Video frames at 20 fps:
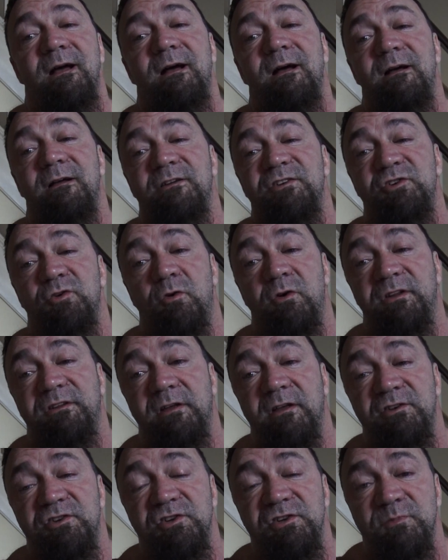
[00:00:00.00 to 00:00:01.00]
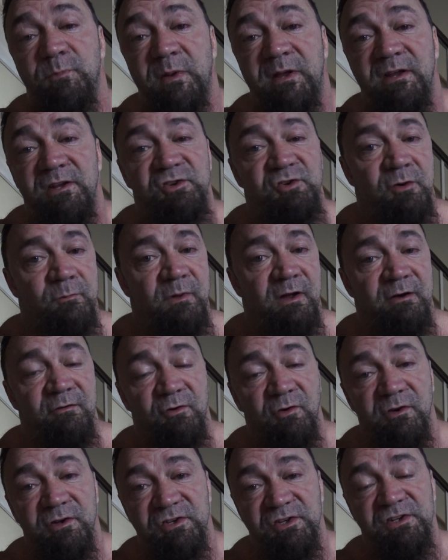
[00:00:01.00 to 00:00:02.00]
Uh, short attention spans, or am I
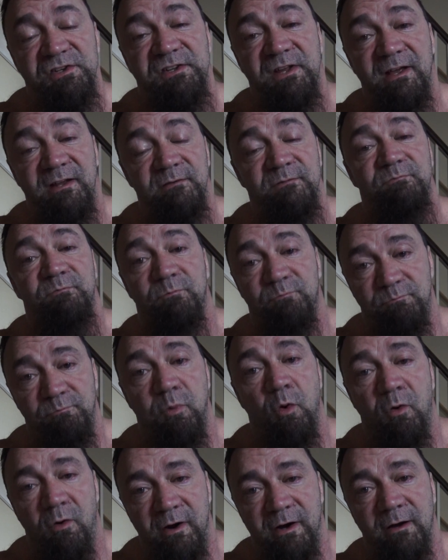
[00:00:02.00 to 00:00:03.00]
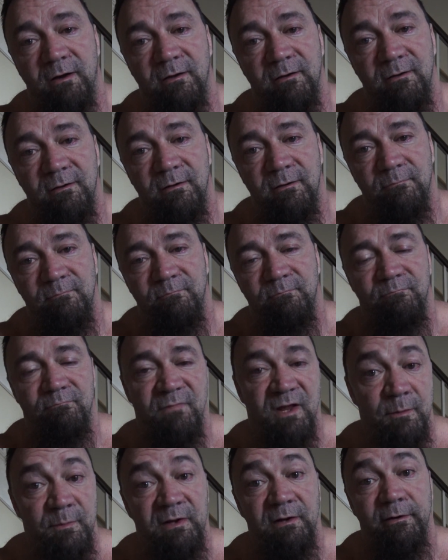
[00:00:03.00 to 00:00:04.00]
really just that boring?
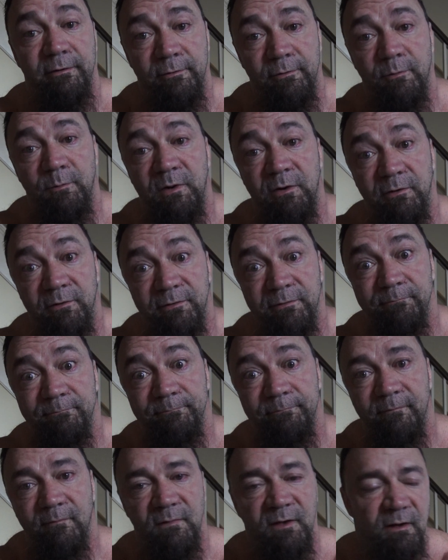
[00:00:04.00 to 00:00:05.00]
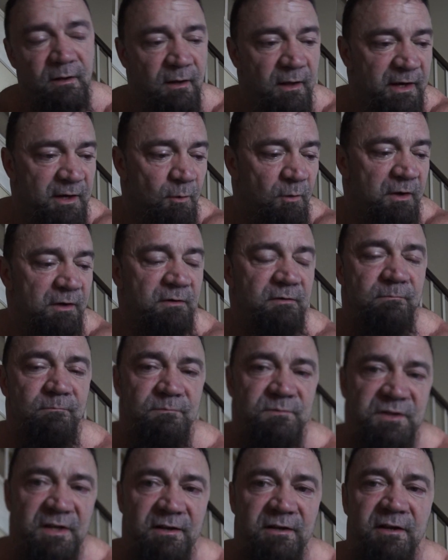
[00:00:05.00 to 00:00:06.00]
Maybe a little of both. Anyway,
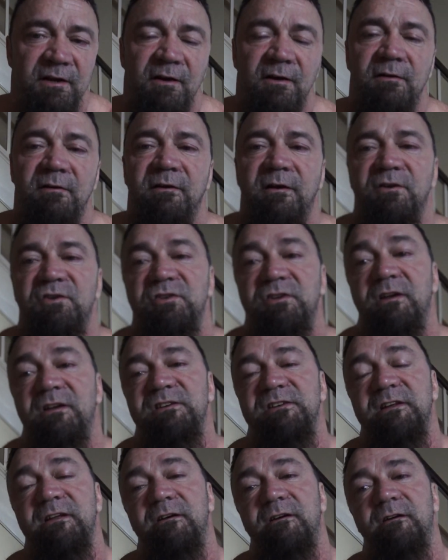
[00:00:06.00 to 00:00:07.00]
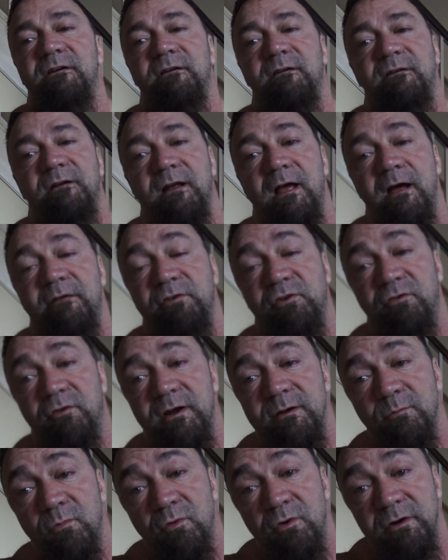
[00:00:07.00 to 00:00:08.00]
take care. Catch you guys later. Have a
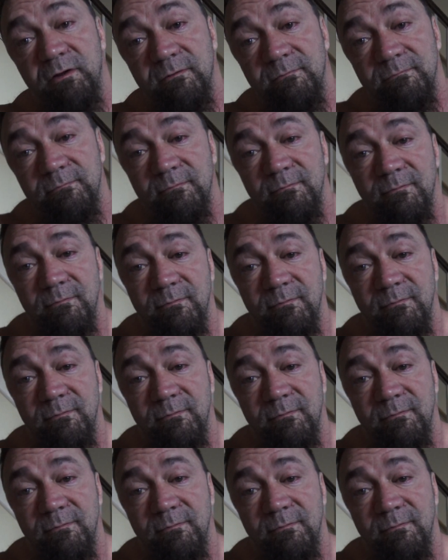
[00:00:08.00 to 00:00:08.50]
great morning.